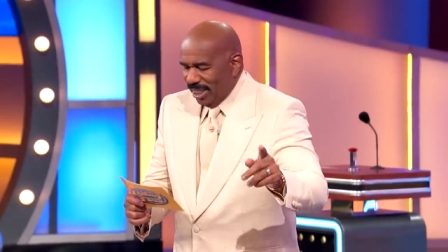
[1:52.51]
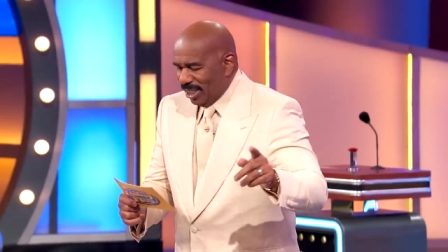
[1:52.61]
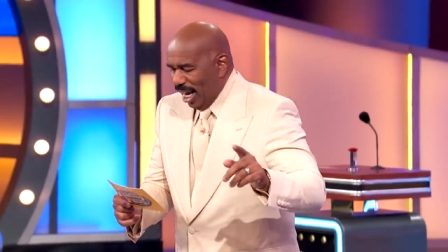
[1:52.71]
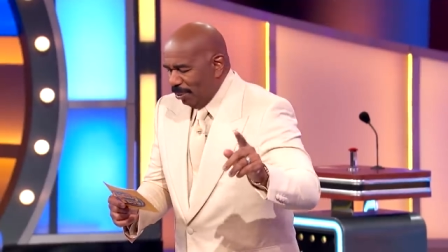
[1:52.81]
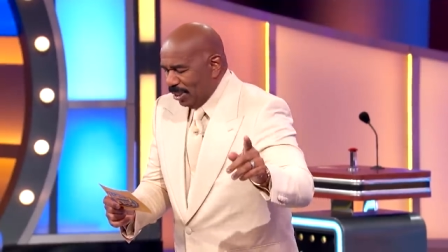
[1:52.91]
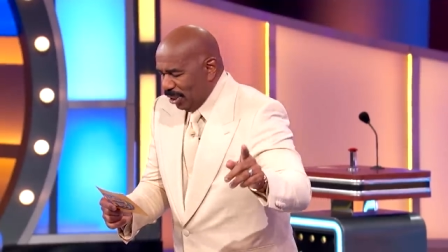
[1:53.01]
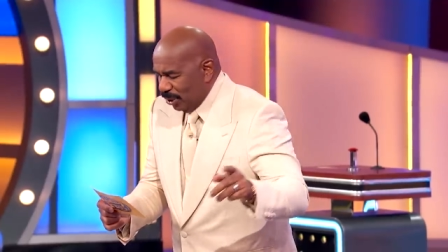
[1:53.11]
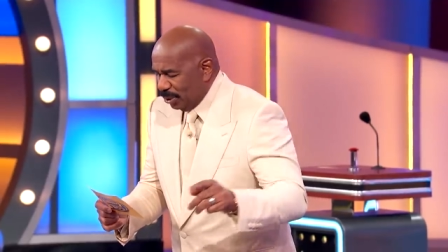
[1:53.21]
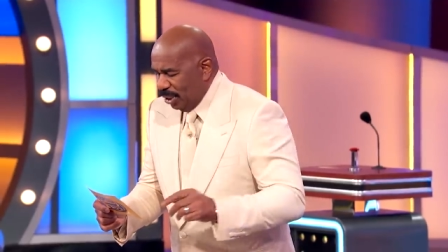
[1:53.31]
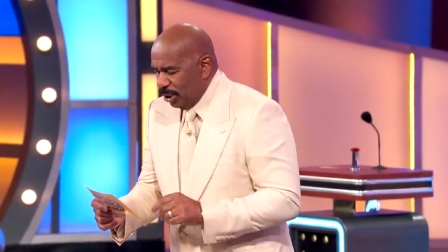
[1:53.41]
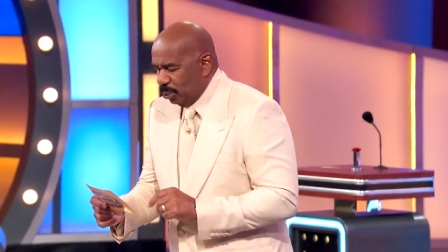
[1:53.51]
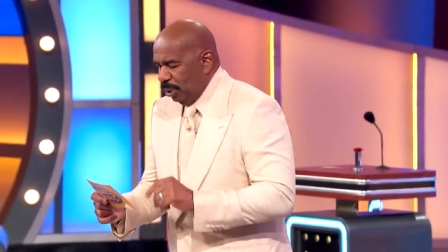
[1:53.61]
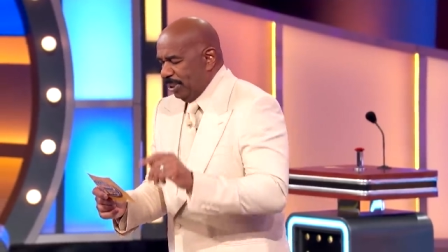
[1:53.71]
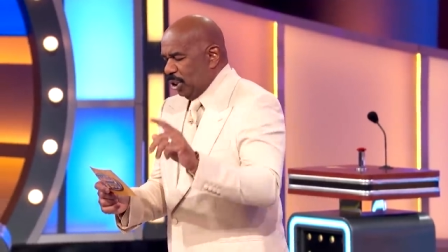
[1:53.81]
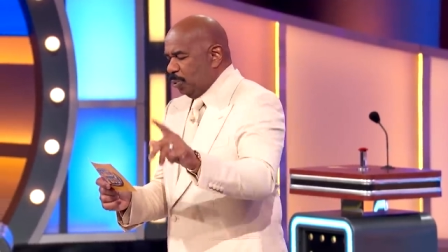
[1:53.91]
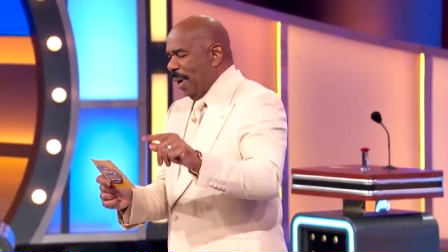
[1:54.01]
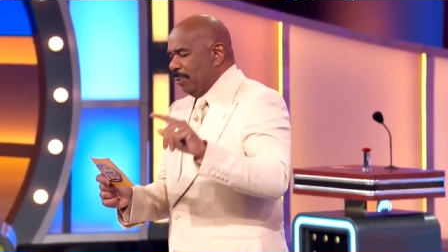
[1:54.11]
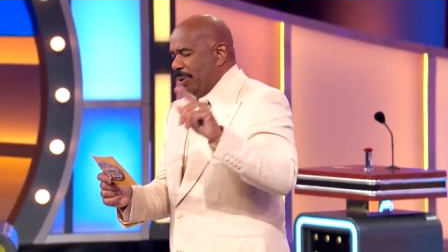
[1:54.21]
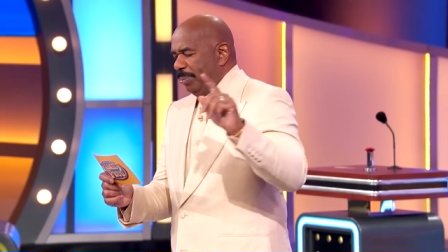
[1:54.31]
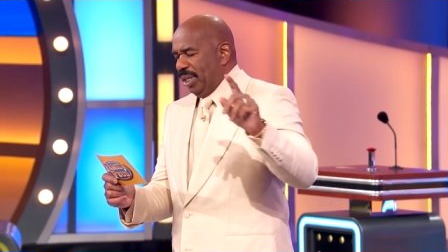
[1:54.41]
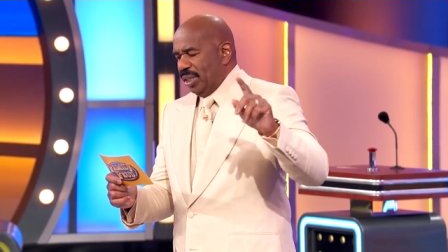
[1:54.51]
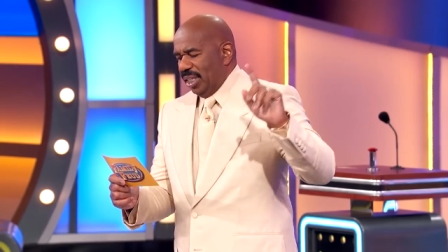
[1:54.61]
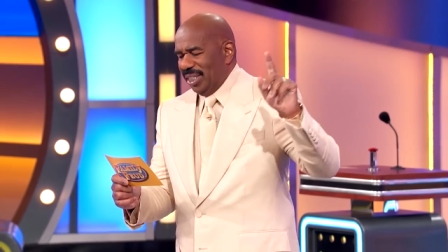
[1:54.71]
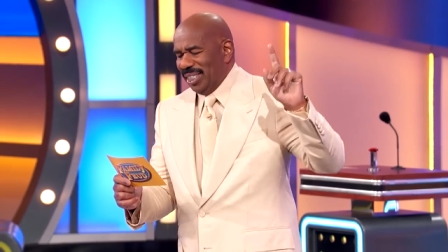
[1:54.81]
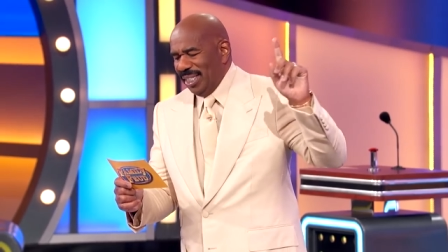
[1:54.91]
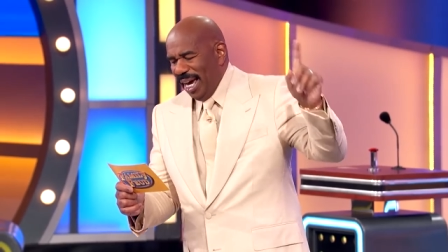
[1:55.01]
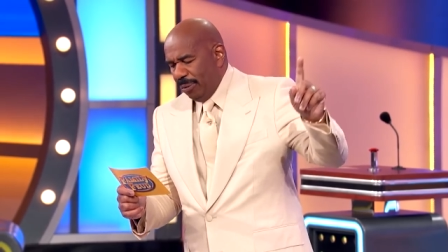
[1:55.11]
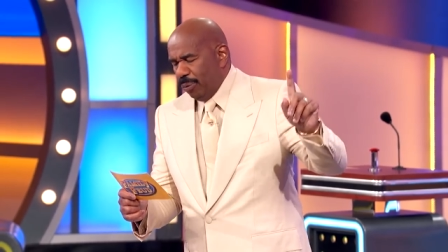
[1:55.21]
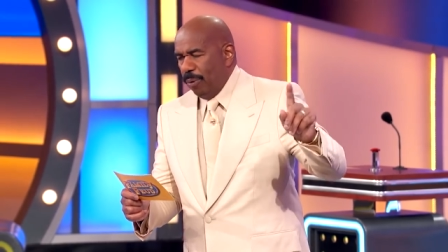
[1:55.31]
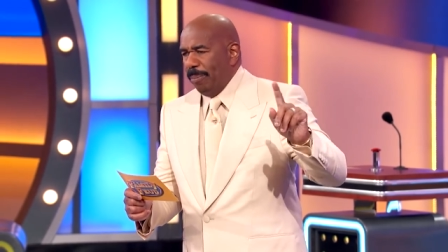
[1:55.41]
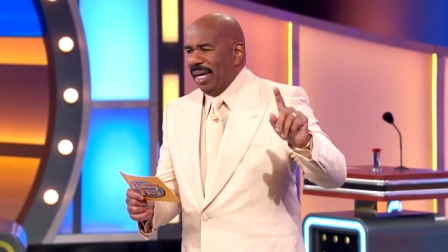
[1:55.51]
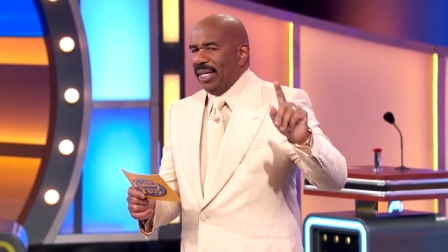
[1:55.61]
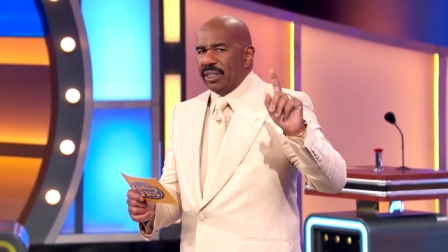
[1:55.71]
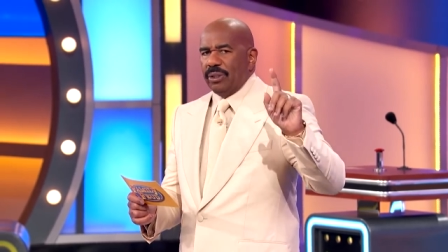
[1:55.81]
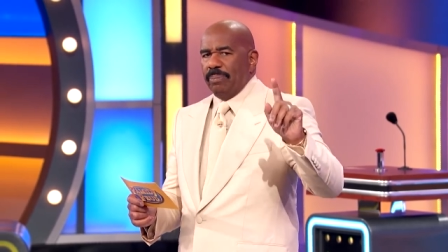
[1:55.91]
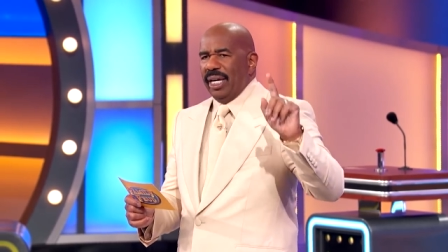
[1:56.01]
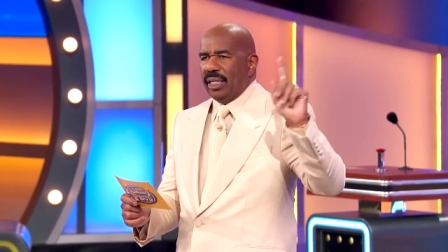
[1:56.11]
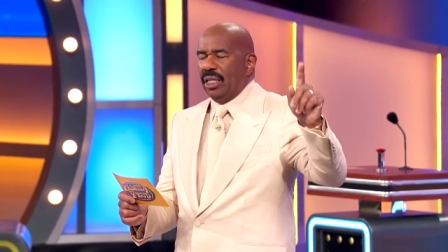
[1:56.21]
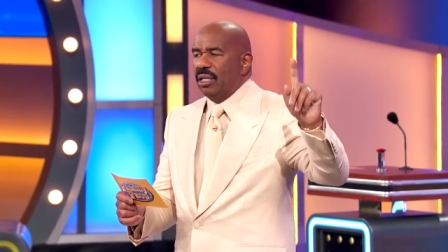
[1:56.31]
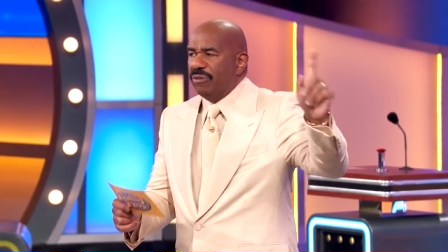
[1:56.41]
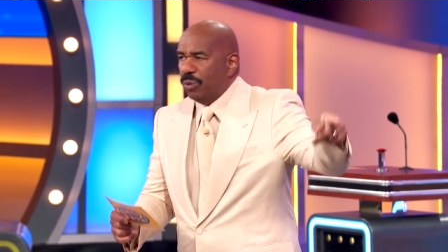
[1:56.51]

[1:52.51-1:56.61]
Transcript: Solomon talked to 100 women, despite what men think, it's not romantic to make love